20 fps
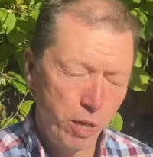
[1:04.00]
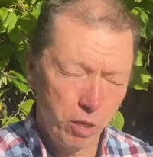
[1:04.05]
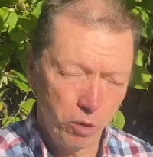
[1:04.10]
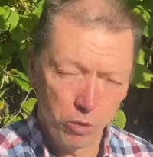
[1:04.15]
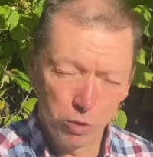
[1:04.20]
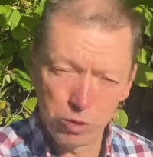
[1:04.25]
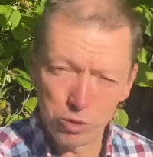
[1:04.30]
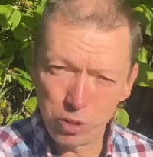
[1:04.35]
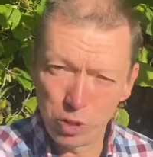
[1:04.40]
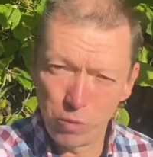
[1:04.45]

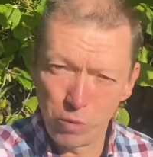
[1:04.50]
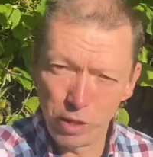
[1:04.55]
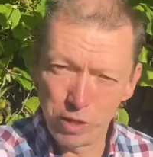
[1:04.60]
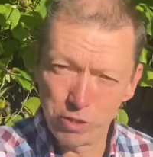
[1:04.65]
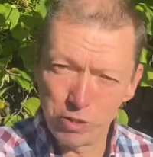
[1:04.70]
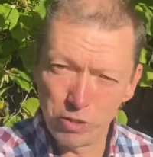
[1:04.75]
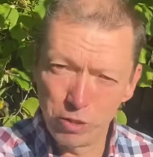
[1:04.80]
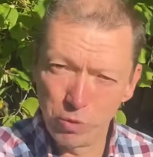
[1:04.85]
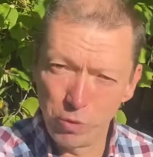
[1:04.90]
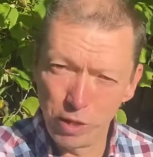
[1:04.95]
also wants
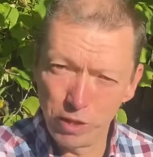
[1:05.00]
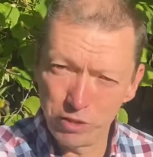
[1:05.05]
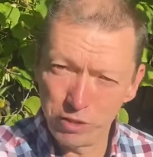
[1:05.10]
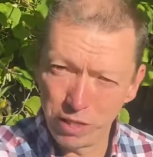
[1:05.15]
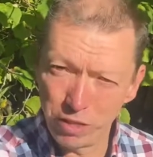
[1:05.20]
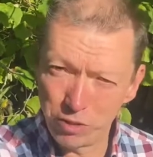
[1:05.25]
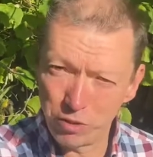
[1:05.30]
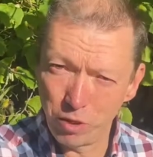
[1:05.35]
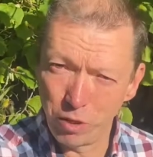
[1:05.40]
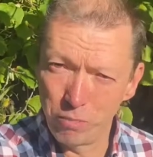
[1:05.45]
to, once they
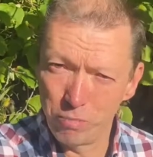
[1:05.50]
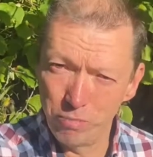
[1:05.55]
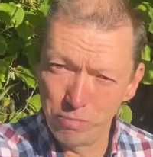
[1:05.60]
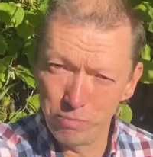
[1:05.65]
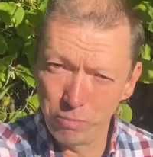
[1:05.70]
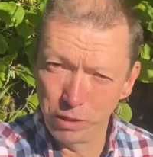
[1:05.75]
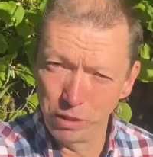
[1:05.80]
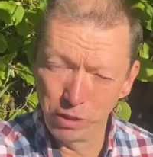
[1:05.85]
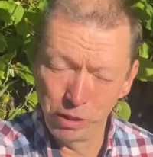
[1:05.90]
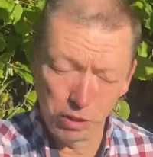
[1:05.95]
start
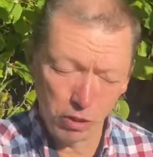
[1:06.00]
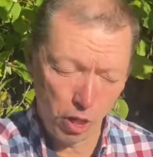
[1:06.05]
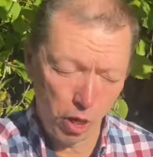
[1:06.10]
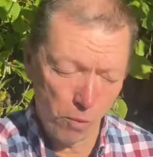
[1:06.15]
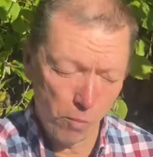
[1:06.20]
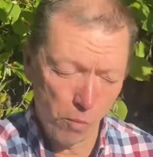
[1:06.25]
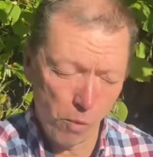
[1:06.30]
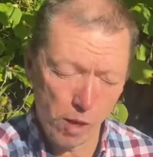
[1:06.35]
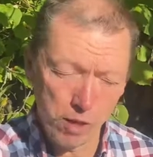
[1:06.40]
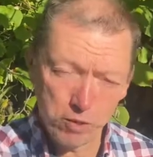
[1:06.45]
building comb,
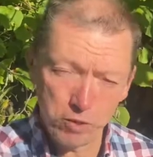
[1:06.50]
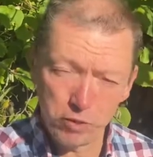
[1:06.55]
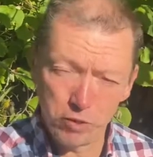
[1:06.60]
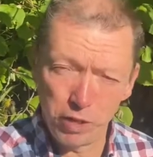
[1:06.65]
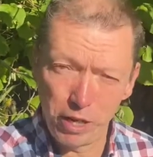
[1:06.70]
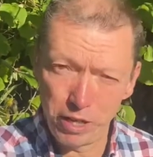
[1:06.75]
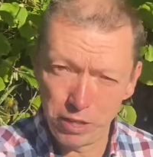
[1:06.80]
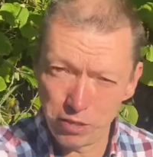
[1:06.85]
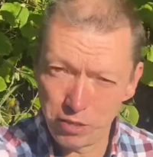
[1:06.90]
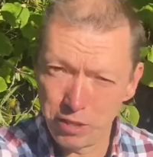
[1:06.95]
wants to
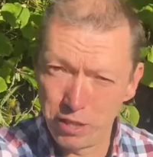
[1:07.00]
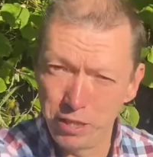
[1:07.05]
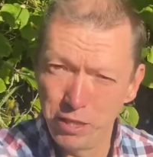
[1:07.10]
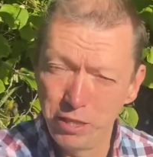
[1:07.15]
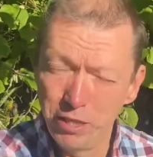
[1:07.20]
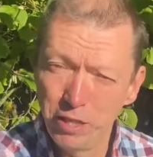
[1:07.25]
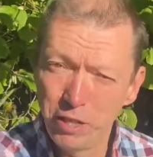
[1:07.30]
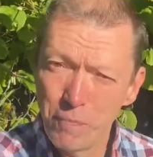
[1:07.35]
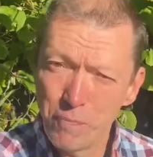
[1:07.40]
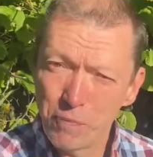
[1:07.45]
actually
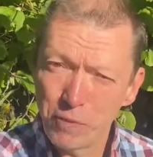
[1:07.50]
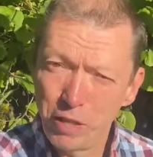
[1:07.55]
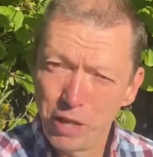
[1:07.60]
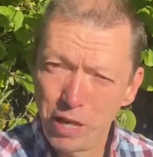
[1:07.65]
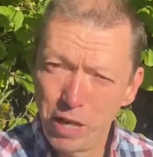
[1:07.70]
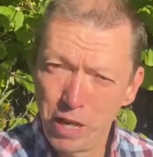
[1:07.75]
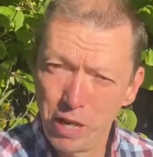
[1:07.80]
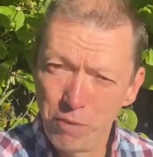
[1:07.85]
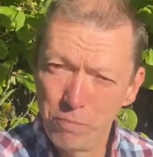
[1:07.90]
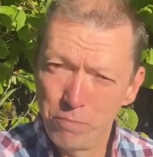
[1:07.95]

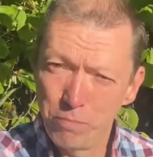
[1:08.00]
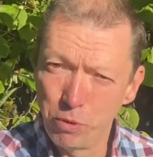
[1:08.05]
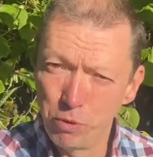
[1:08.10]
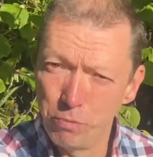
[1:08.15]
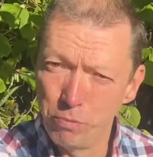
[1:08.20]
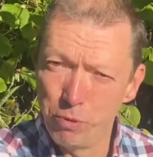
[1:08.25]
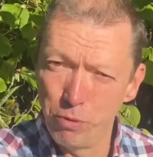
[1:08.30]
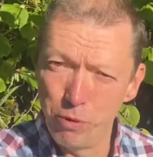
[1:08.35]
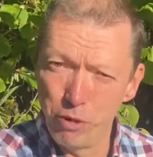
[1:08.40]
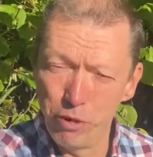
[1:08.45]
put
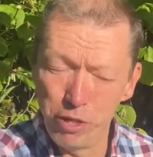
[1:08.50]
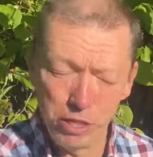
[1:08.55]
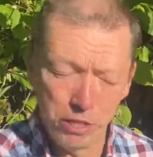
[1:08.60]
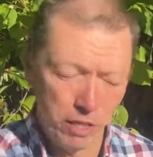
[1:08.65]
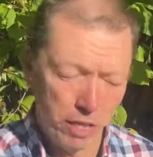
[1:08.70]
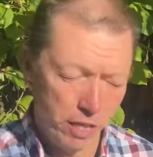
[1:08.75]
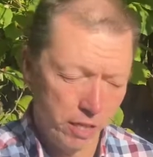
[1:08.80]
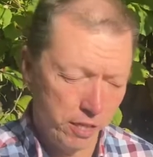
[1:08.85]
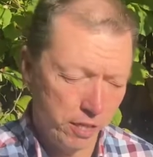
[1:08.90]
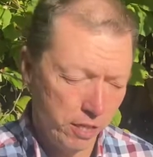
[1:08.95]
brood in
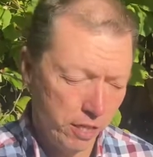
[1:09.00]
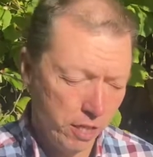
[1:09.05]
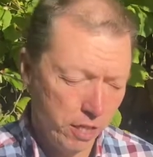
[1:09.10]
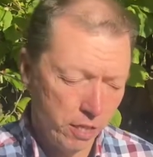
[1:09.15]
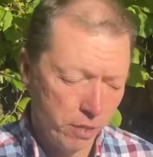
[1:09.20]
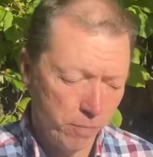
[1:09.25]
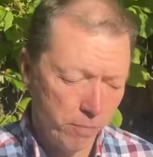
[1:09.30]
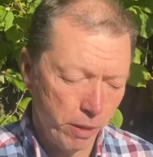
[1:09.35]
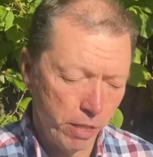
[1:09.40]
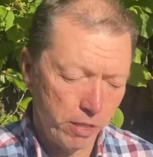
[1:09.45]
there.
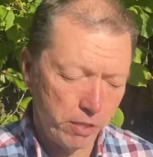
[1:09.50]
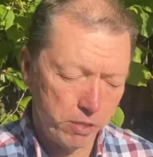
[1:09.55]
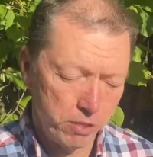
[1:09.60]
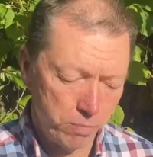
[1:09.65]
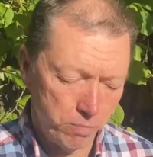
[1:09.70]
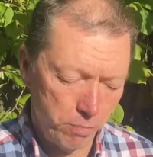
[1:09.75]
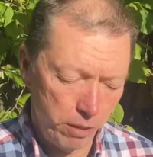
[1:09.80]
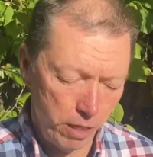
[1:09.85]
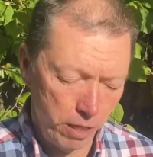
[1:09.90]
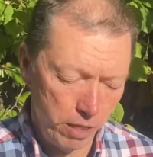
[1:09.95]
But
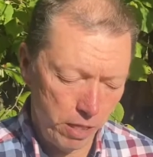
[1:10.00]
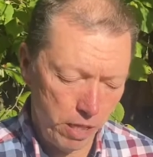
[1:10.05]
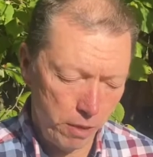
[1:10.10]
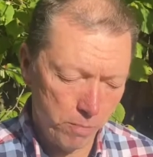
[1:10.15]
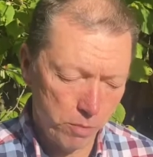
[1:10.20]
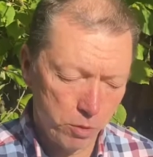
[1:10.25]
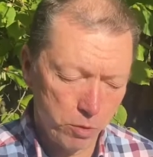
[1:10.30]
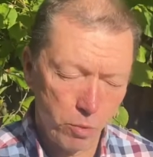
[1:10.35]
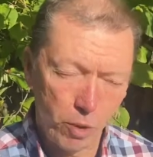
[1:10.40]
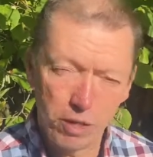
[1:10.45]

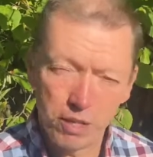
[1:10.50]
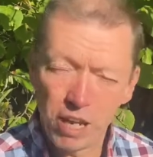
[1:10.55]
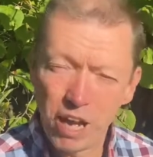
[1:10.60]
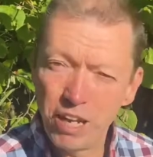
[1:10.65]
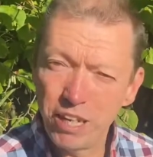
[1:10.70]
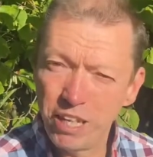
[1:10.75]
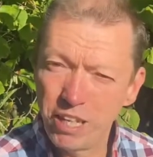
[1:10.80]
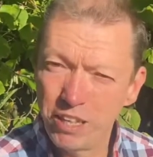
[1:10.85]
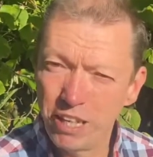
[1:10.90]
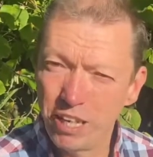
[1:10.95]
beekeepers want
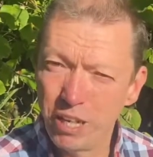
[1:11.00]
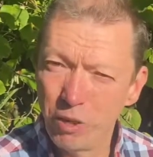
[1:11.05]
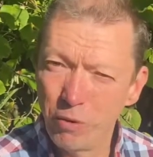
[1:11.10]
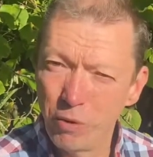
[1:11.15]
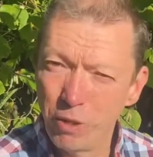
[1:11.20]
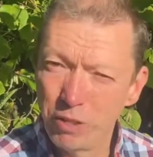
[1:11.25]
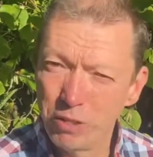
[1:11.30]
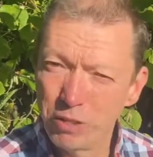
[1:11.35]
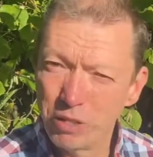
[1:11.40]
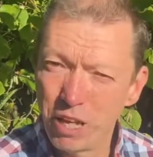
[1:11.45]
honey. They don't
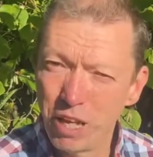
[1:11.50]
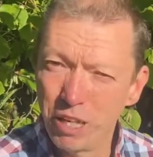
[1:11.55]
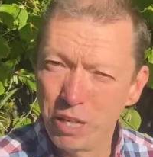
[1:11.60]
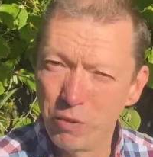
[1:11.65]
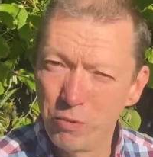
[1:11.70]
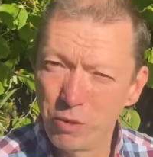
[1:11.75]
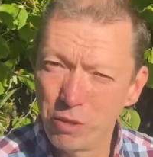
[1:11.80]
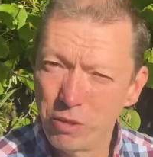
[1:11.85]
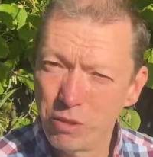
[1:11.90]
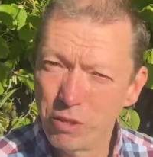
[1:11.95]
want honey
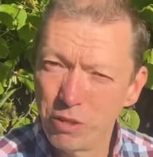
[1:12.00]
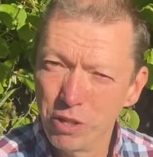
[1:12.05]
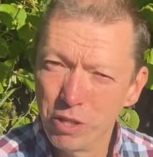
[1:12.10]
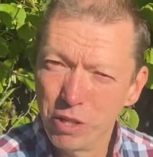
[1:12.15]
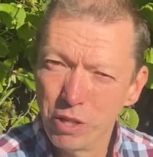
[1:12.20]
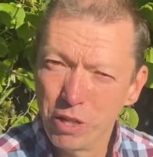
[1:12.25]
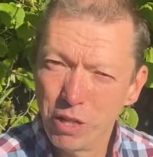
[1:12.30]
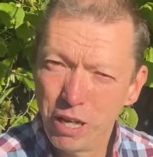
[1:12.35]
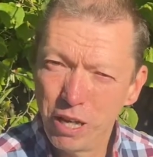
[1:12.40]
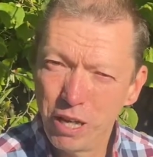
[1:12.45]
with
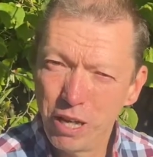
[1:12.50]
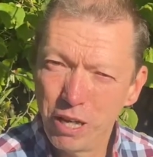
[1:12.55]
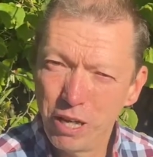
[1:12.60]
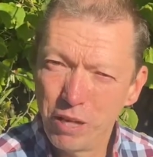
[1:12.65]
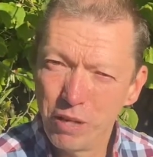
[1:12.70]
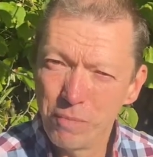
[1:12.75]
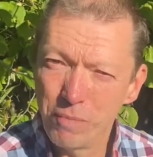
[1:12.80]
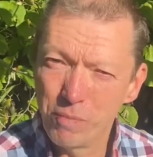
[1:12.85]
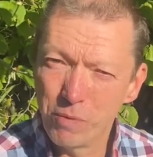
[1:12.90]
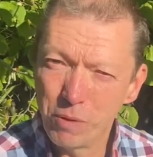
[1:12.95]

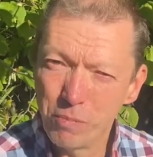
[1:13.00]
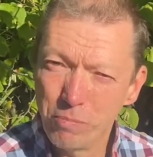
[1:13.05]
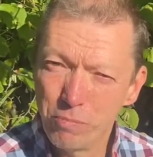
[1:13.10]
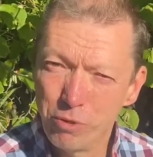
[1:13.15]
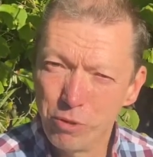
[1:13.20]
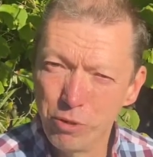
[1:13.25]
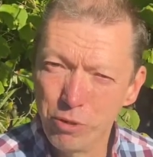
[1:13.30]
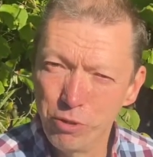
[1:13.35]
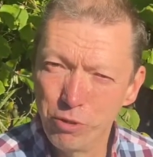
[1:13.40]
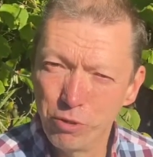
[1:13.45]

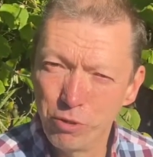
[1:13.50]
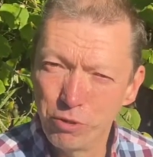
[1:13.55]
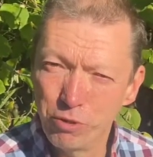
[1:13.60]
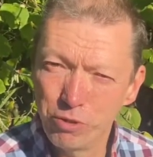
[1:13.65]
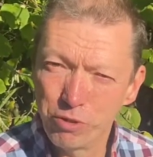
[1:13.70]
brood or